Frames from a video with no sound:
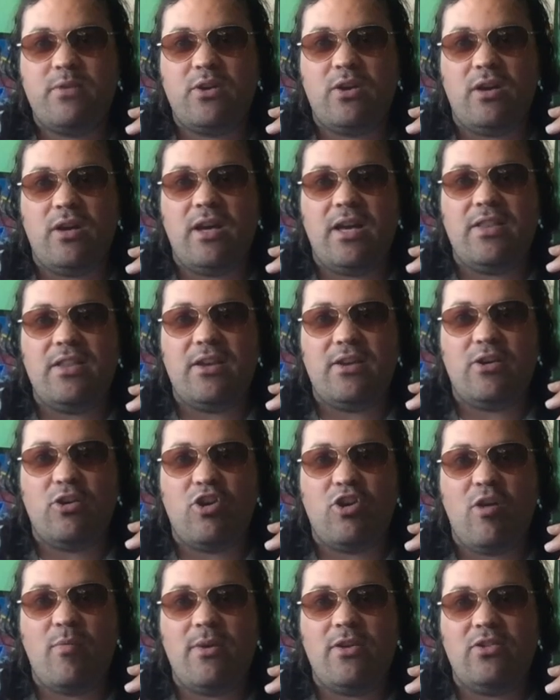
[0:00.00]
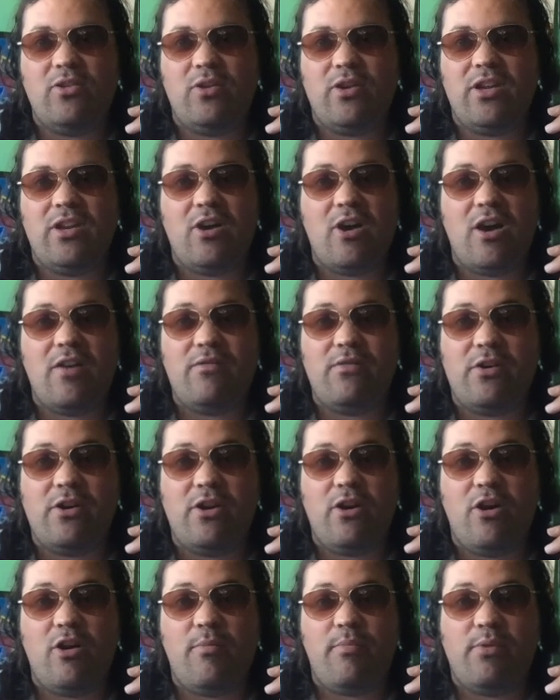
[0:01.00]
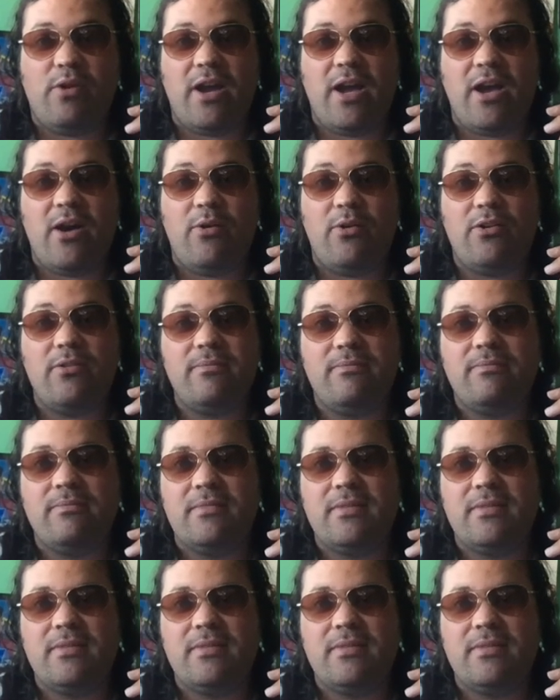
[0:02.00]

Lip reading: Kagome's looking on, very all proud.